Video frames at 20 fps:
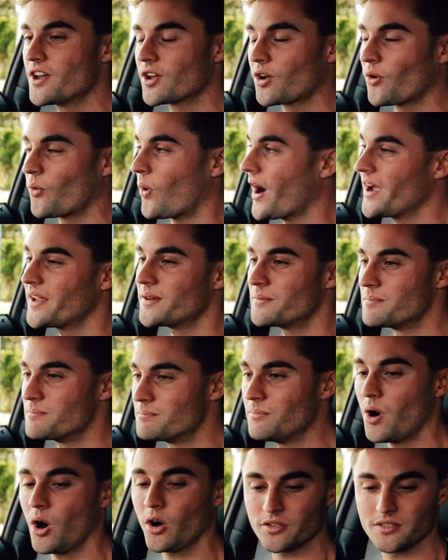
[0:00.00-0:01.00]
quite
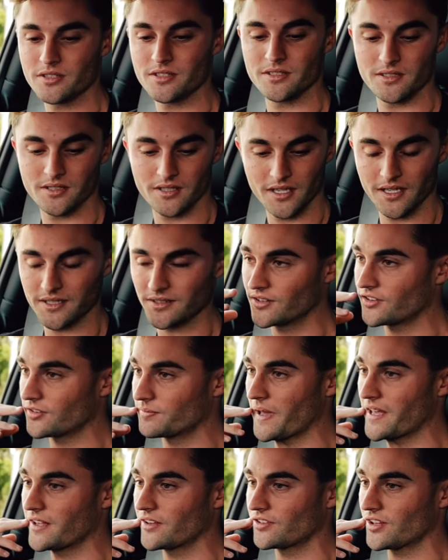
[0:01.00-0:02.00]
modern and
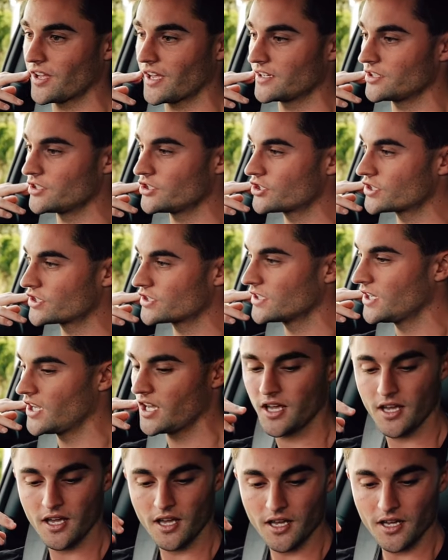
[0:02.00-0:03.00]
space age.
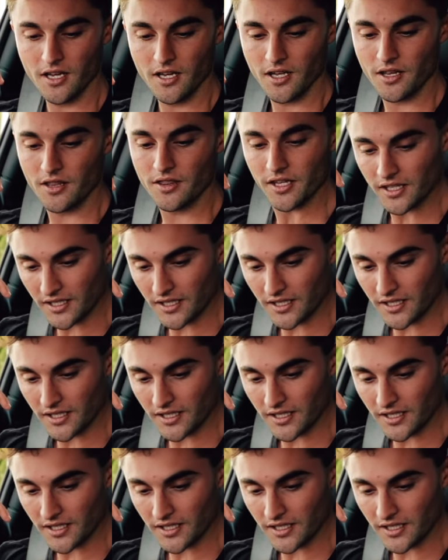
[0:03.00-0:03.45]
The